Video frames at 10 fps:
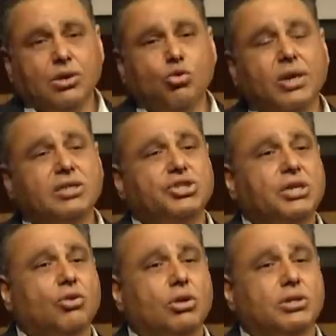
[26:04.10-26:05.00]
who are the
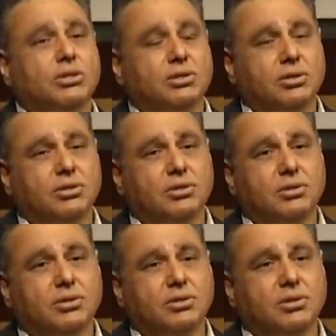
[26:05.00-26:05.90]
shareholders?
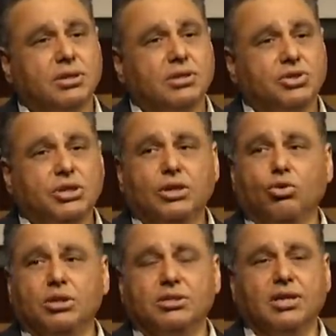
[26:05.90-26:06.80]

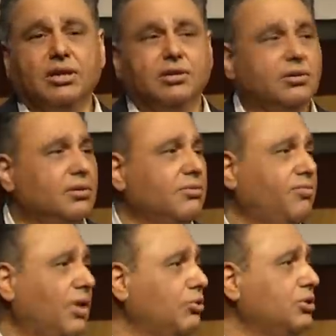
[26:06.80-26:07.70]
Shareholders are
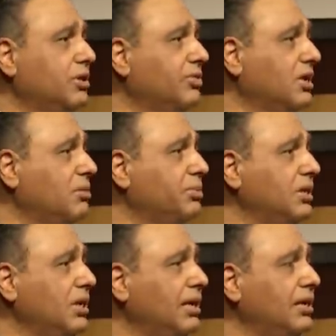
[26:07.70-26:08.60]
founders of the
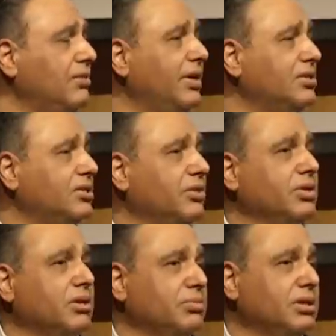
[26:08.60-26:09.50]
company and investors of
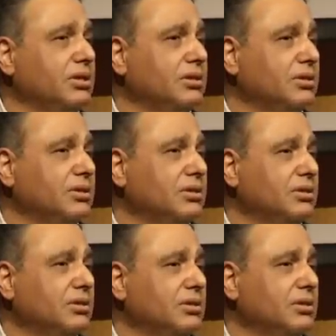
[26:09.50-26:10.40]
the company,
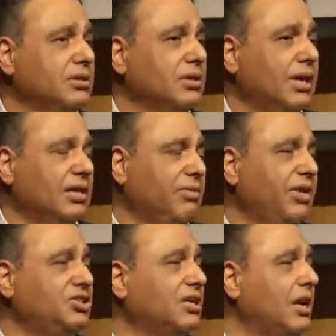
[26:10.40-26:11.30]
like the
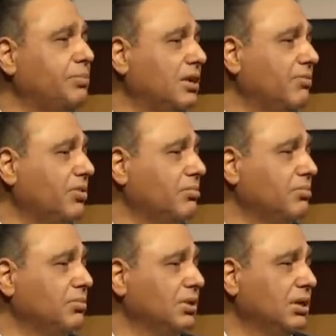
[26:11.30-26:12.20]
venture capital firm.
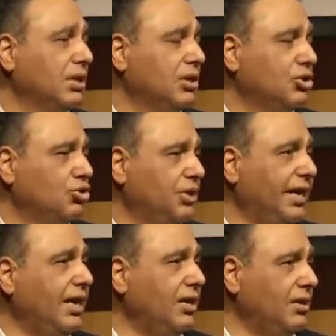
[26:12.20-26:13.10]
So
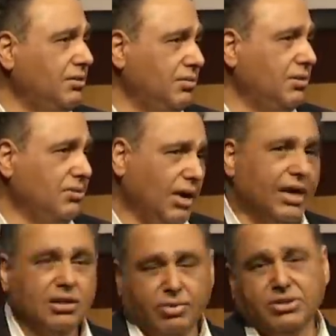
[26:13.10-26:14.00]
they
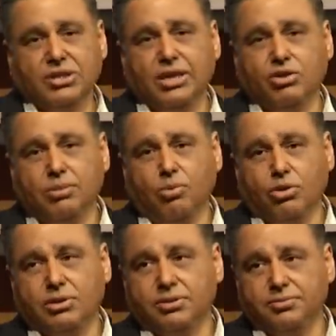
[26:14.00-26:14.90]
are the ones sitting on the
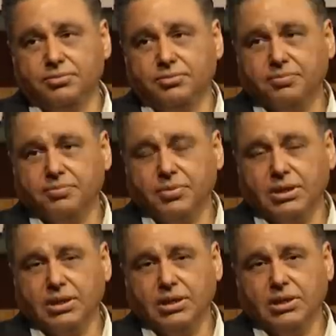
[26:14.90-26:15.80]
board.
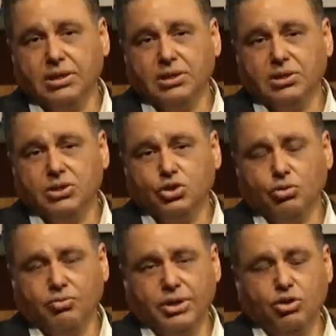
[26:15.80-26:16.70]

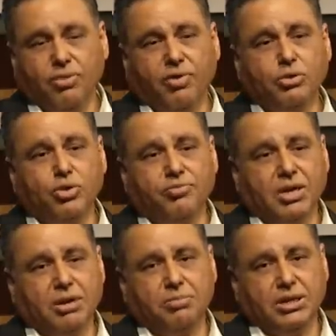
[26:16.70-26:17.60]
So when you're a founder of
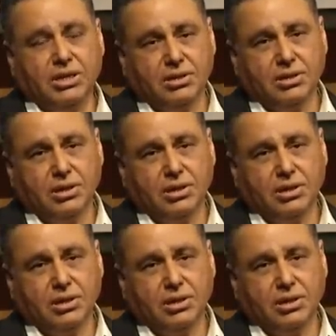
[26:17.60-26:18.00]
the company,